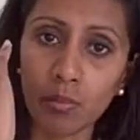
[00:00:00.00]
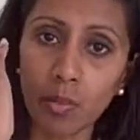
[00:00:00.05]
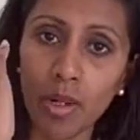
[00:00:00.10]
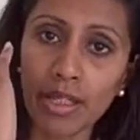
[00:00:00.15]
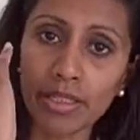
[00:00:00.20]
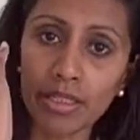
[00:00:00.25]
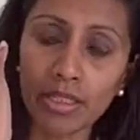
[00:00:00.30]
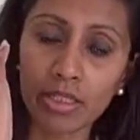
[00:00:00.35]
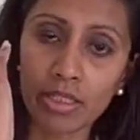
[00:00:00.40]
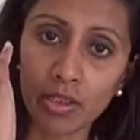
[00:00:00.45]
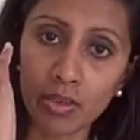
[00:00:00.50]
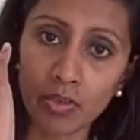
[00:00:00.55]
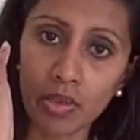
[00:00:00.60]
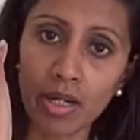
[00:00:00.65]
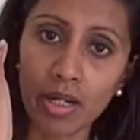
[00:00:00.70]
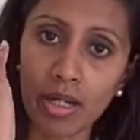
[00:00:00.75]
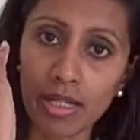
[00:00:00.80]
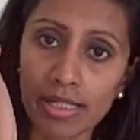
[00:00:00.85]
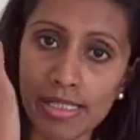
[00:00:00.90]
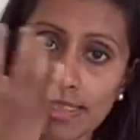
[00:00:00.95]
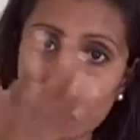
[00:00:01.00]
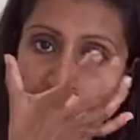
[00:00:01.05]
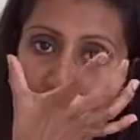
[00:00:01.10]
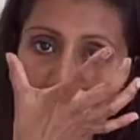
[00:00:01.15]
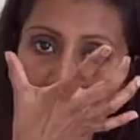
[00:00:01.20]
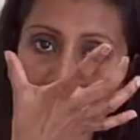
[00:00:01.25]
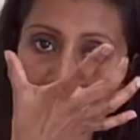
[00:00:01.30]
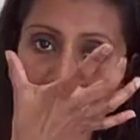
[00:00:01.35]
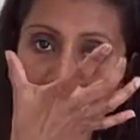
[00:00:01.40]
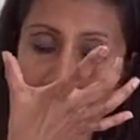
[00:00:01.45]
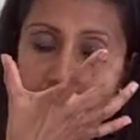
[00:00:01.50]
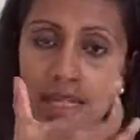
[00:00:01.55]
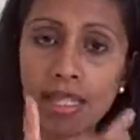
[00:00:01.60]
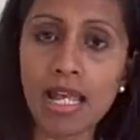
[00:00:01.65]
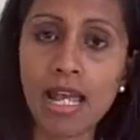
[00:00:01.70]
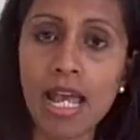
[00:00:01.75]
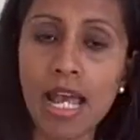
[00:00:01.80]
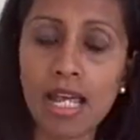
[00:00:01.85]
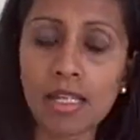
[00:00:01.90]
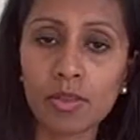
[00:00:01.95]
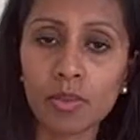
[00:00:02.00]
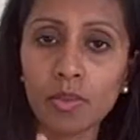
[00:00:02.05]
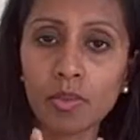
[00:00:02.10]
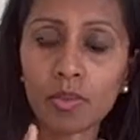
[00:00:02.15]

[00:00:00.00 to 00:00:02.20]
widening your eye space and